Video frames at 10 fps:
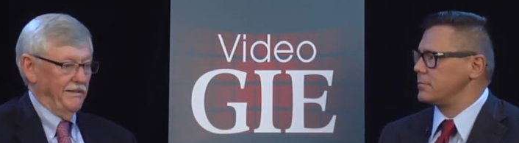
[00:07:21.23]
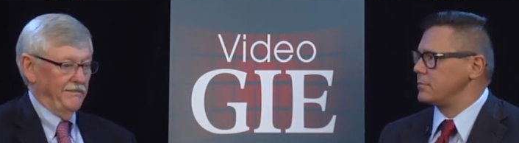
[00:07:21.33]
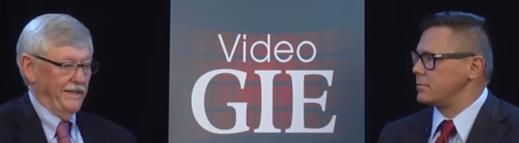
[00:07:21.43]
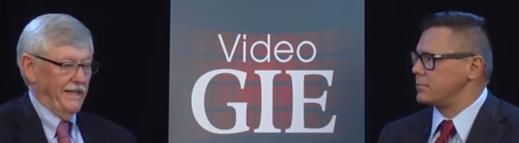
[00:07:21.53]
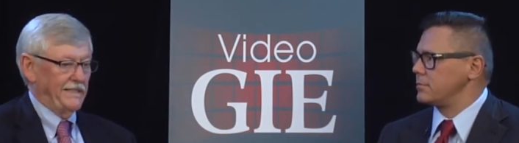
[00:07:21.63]

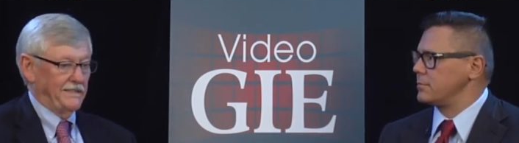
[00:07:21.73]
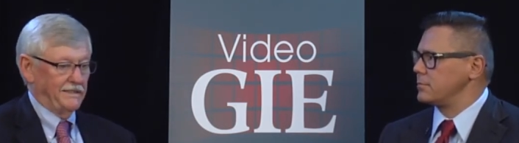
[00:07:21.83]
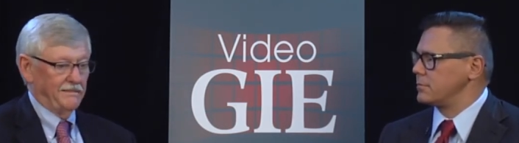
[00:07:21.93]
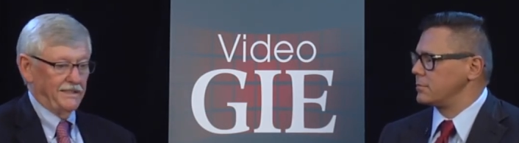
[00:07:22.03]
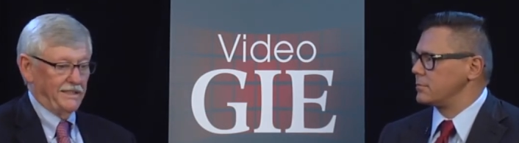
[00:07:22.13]

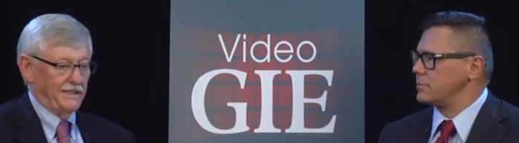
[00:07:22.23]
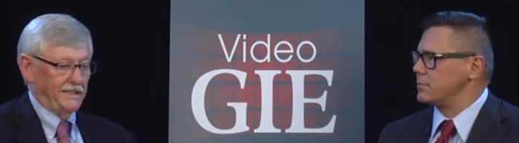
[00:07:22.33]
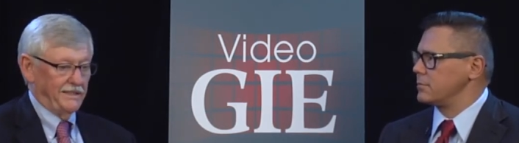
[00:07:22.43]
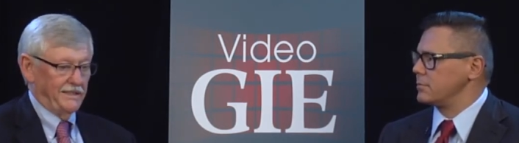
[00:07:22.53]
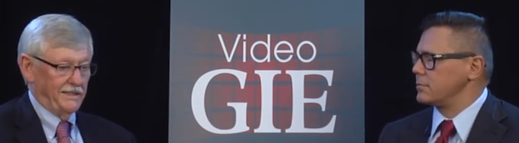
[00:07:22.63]
Speaker 1: yes,
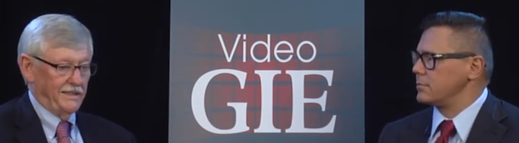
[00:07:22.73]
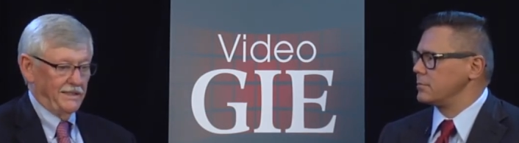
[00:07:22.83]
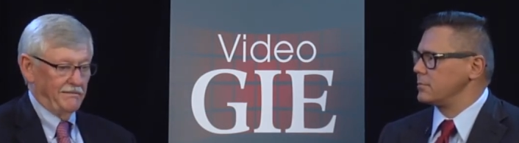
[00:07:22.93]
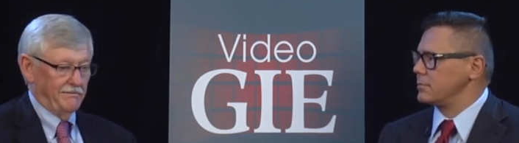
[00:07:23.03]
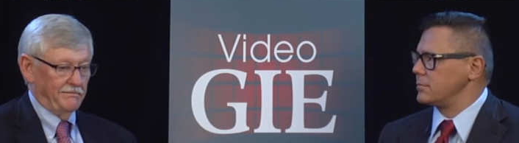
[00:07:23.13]
and
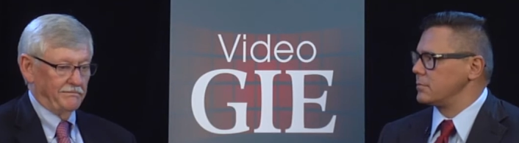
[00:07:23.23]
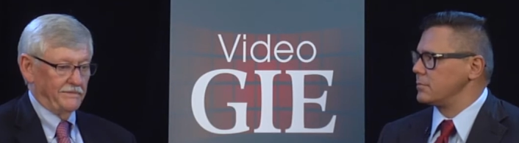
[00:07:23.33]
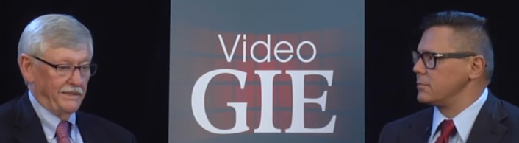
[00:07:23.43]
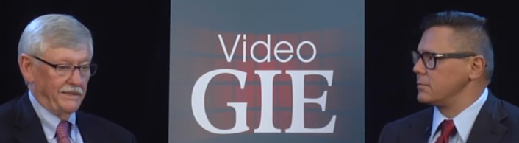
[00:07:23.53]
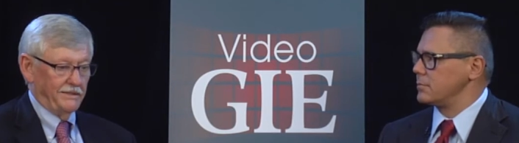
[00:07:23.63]
uh,
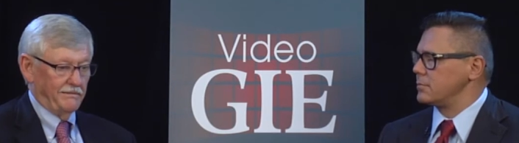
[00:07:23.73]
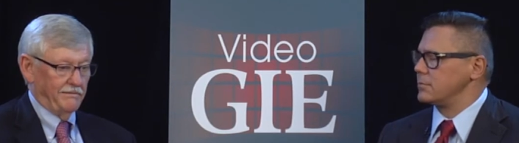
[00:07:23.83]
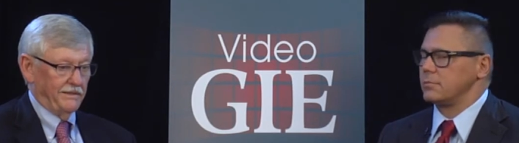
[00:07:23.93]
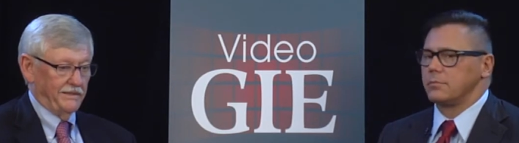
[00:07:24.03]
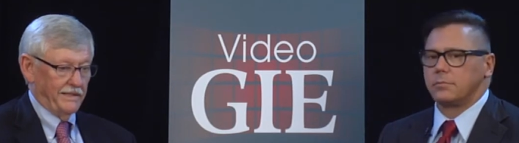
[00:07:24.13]
it,
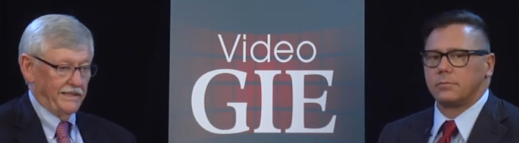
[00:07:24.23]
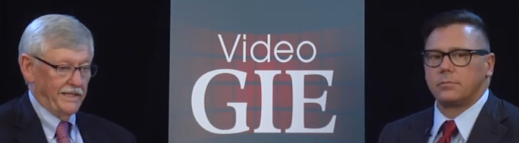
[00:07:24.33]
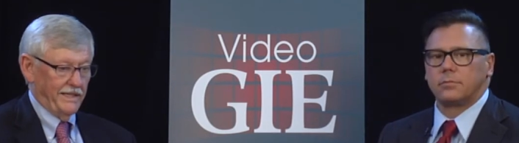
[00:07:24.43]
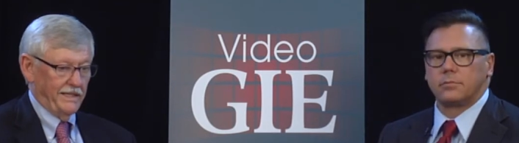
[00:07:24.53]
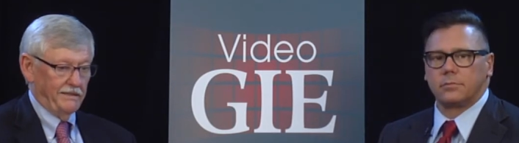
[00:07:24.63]

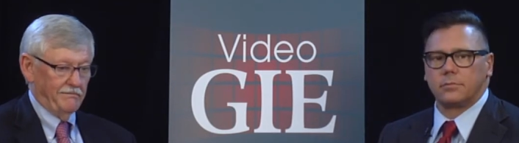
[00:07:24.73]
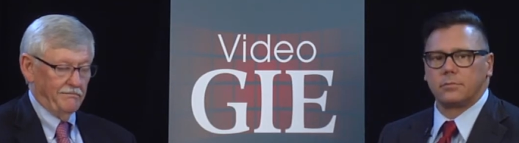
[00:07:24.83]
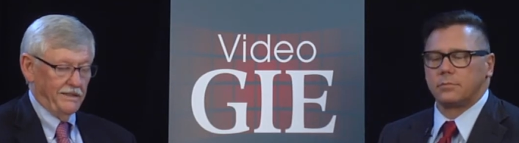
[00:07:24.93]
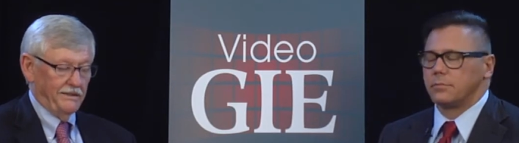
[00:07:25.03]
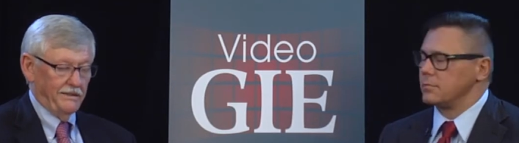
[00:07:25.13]
again,
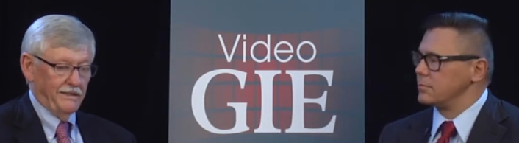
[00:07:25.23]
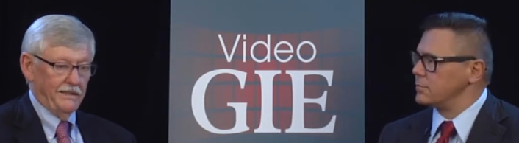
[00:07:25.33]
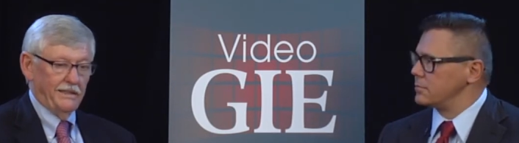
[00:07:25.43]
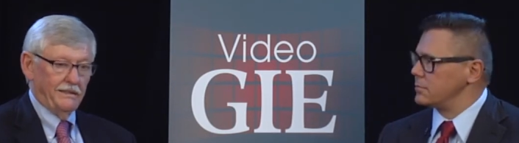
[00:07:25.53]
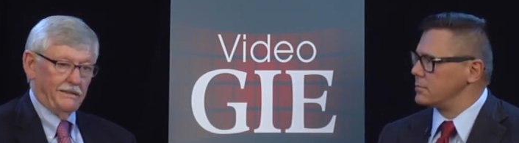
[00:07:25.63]

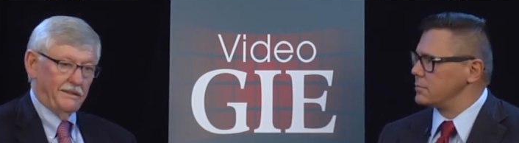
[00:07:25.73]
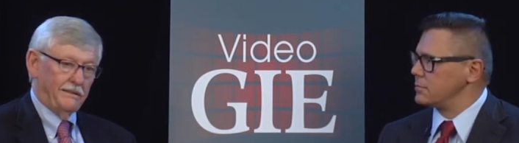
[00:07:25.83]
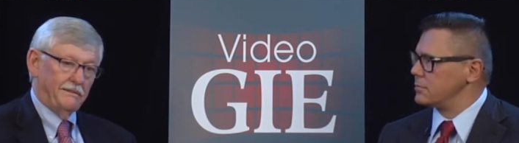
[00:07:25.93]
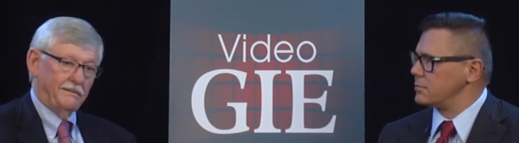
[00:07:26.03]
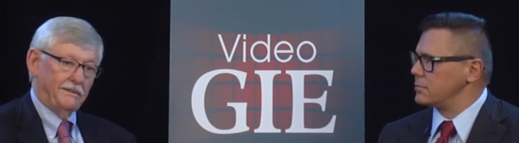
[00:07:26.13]

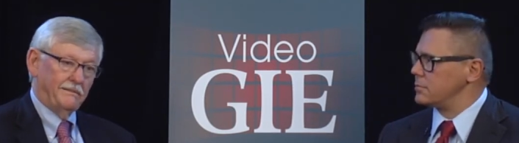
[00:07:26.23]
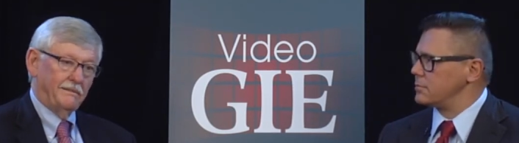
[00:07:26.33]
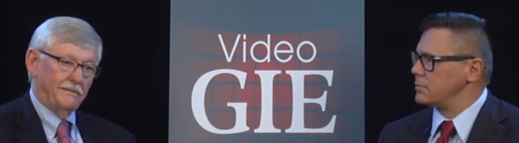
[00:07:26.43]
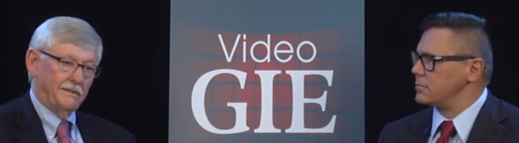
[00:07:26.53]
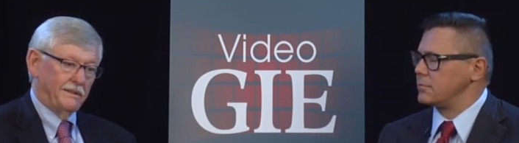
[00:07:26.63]
uh,
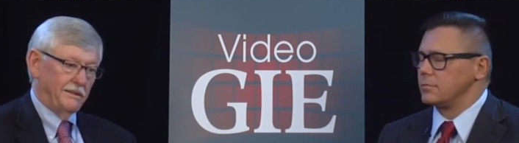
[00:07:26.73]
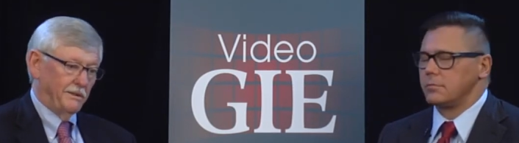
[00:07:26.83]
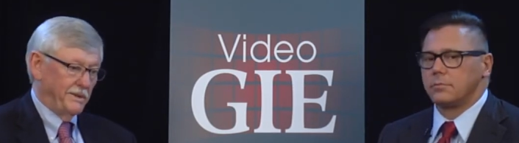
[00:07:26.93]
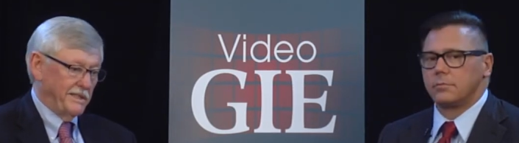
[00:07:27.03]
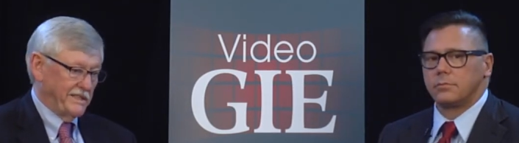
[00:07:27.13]
there
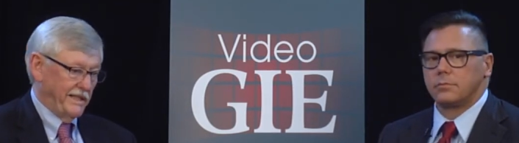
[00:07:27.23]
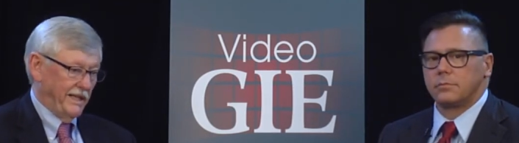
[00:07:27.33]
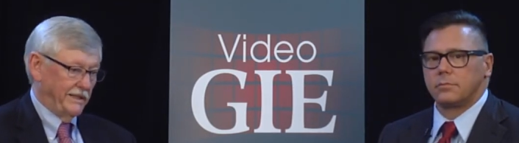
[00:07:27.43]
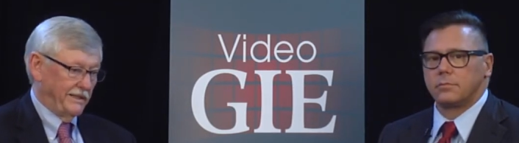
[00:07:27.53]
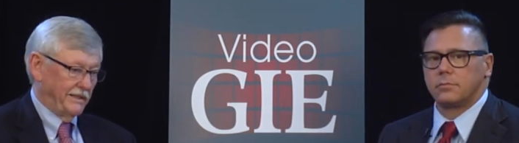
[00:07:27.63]
was
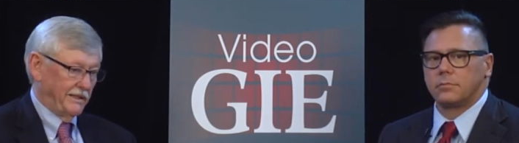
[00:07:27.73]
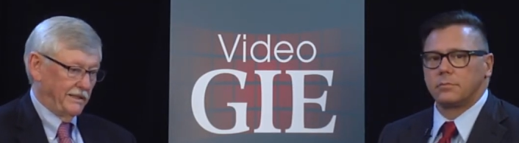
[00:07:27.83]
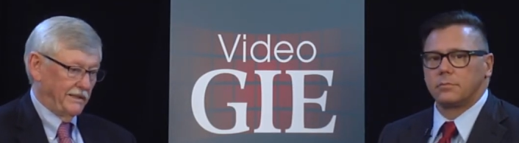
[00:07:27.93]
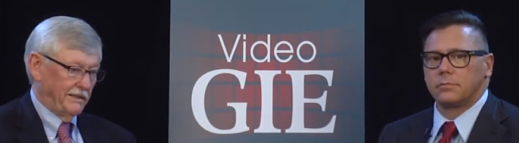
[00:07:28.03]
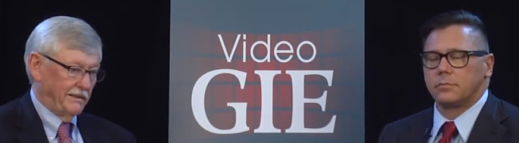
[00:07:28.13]
not
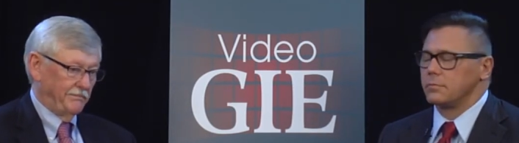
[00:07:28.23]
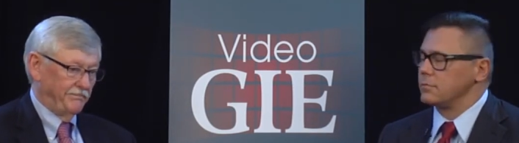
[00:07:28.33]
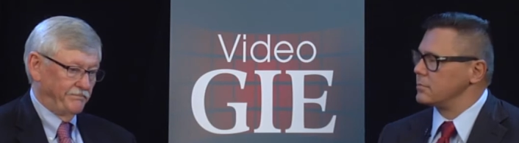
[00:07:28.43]
uh,